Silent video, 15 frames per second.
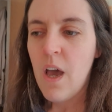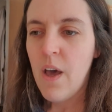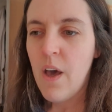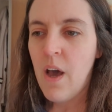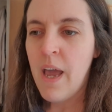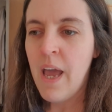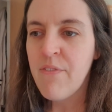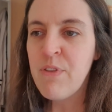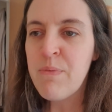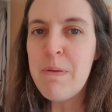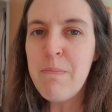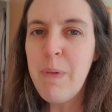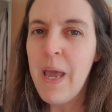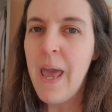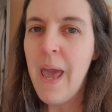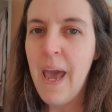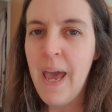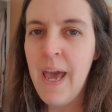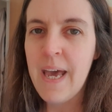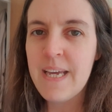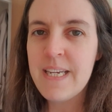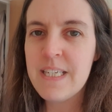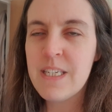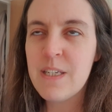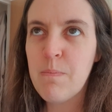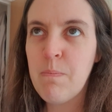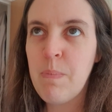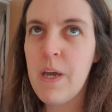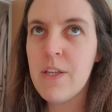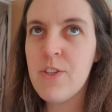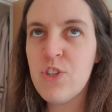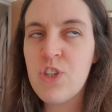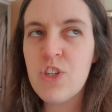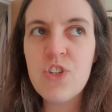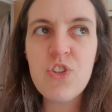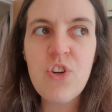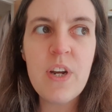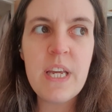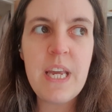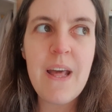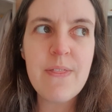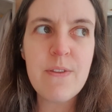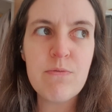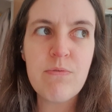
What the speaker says: I have them in my head, but it's just trying to get the